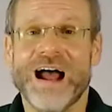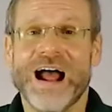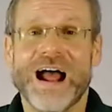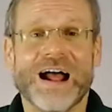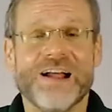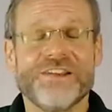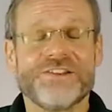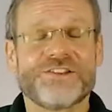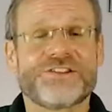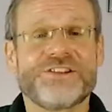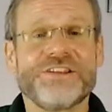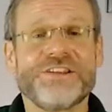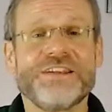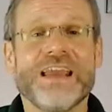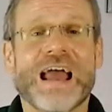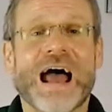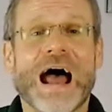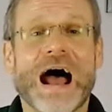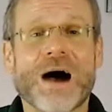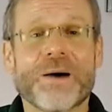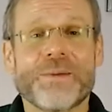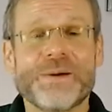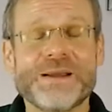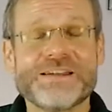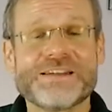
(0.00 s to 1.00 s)
and see
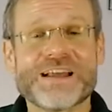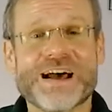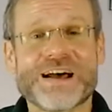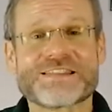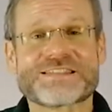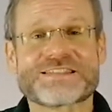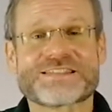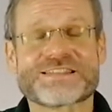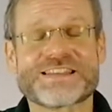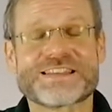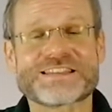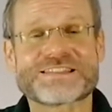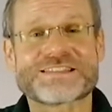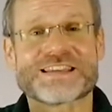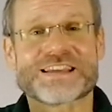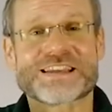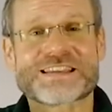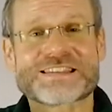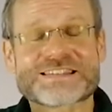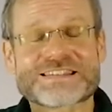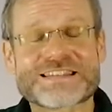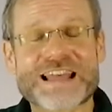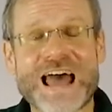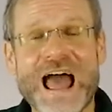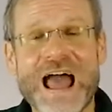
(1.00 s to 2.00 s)
how he does this
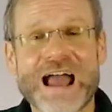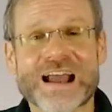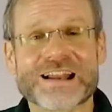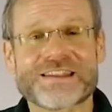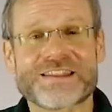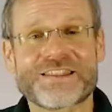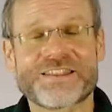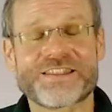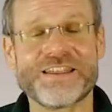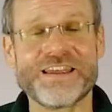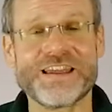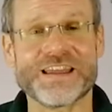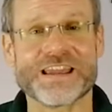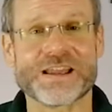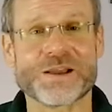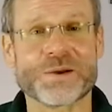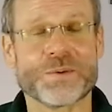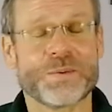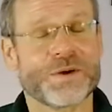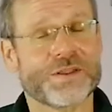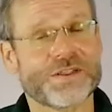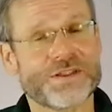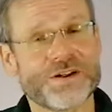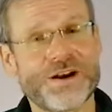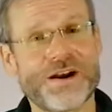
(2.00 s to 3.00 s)
exact thing
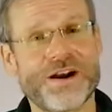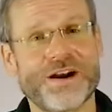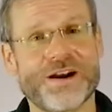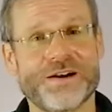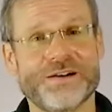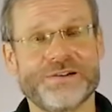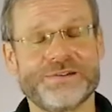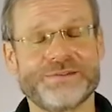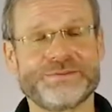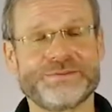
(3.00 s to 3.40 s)
with her.